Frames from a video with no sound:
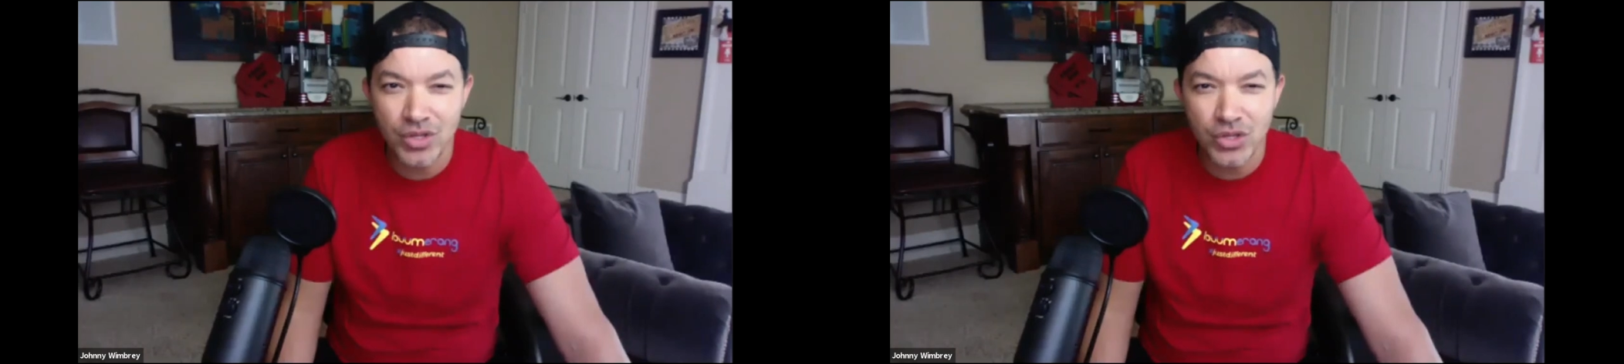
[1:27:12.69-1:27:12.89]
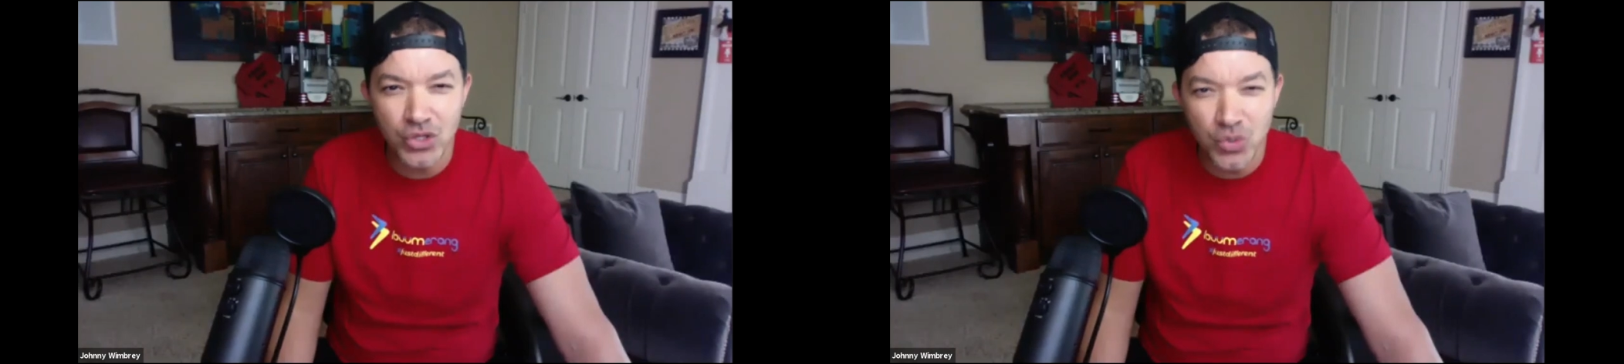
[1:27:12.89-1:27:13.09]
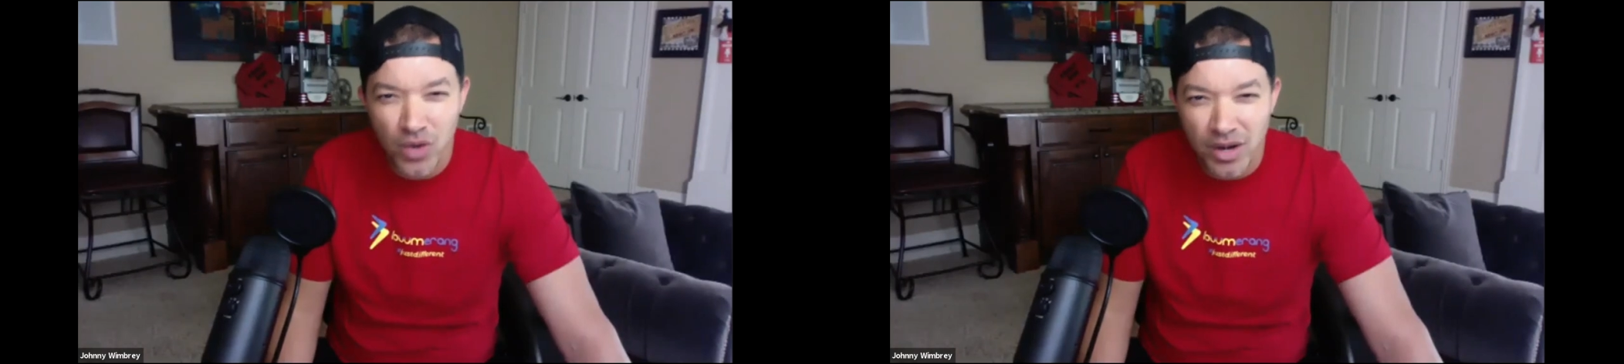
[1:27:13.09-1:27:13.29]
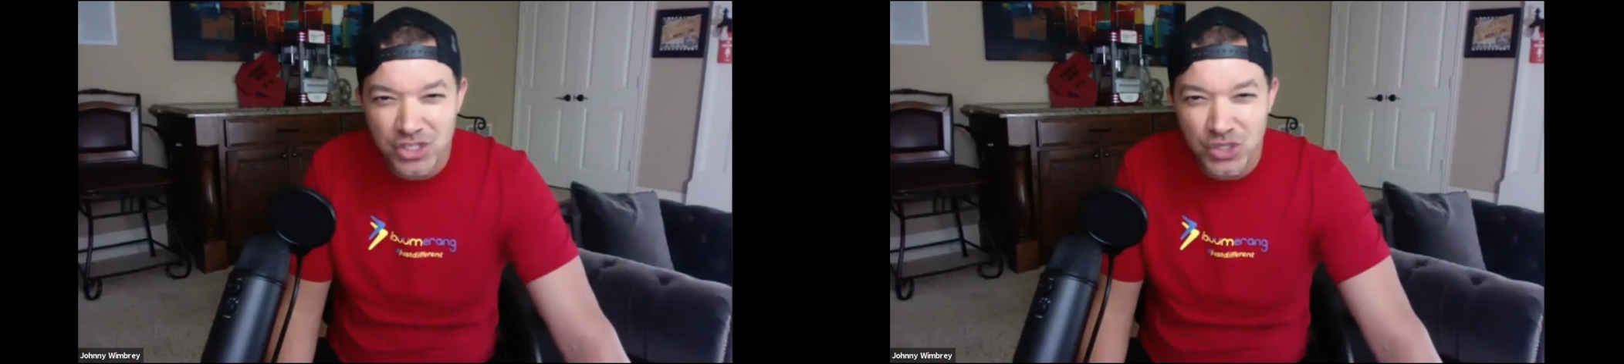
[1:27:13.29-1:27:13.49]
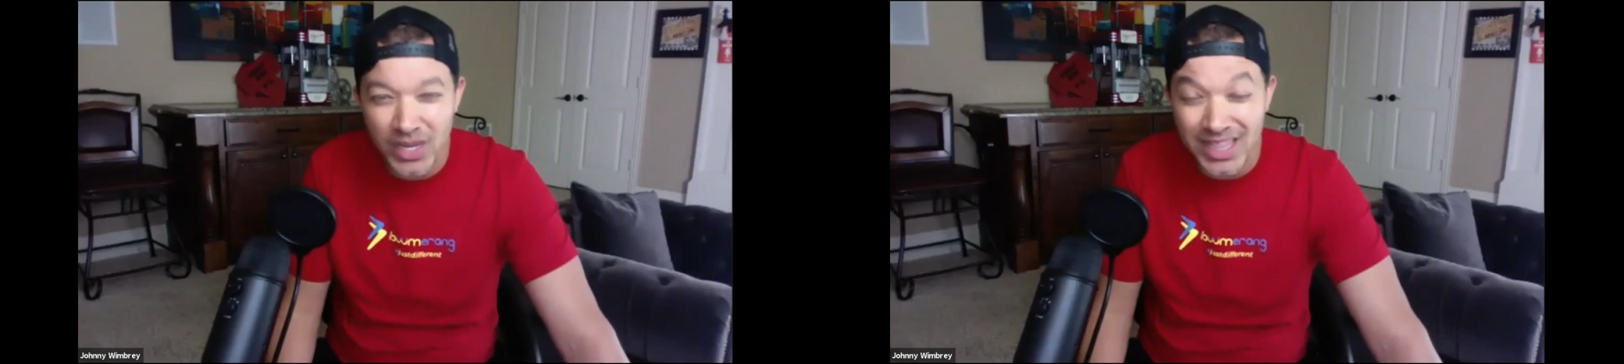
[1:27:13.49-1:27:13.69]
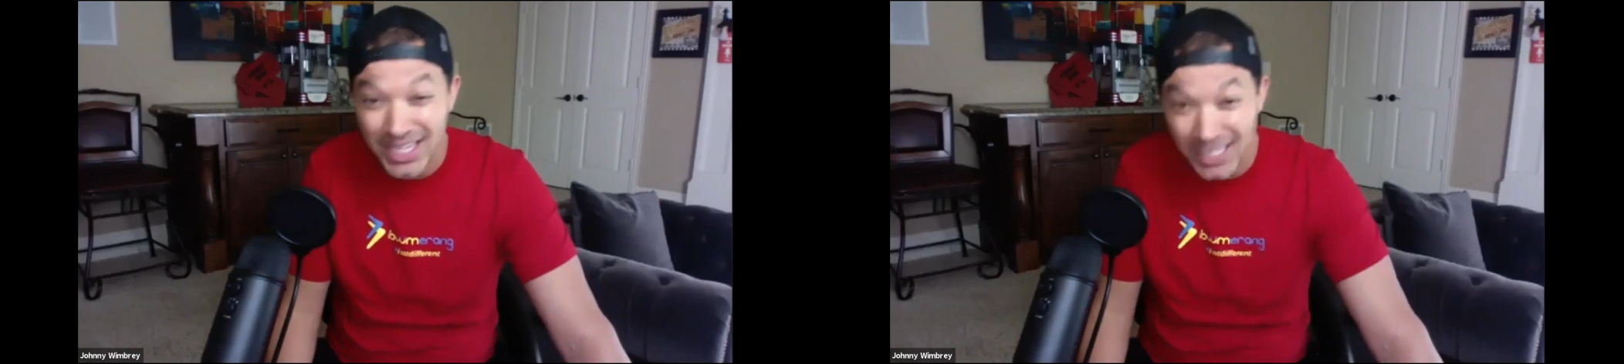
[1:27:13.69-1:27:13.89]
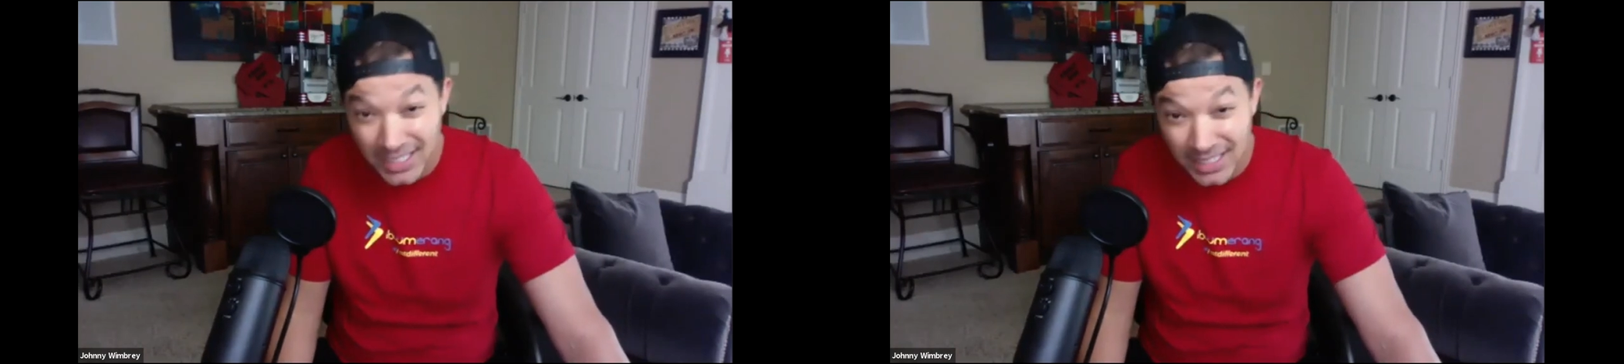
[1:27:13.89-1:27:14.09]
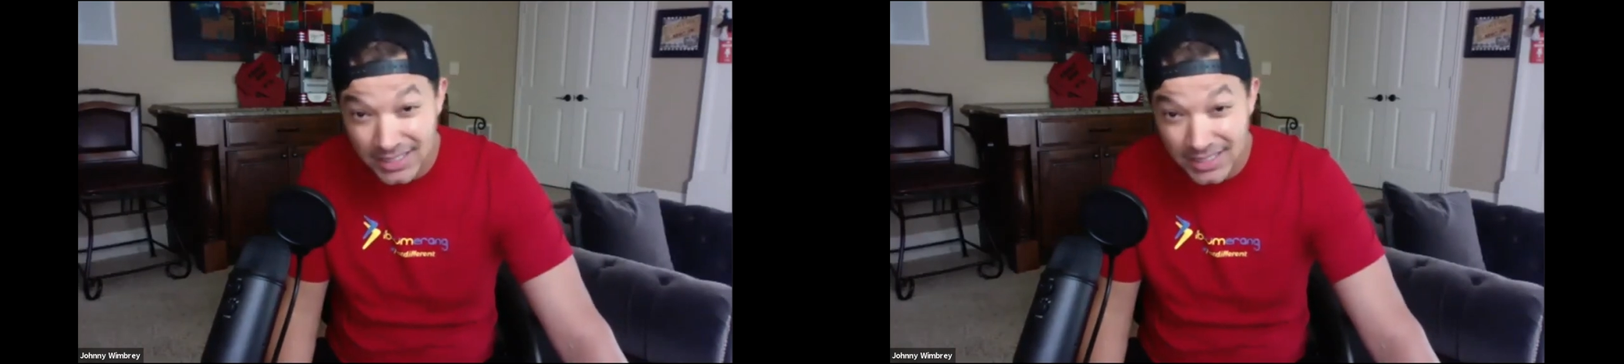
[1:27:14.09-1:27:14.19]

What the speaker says: You want to join then?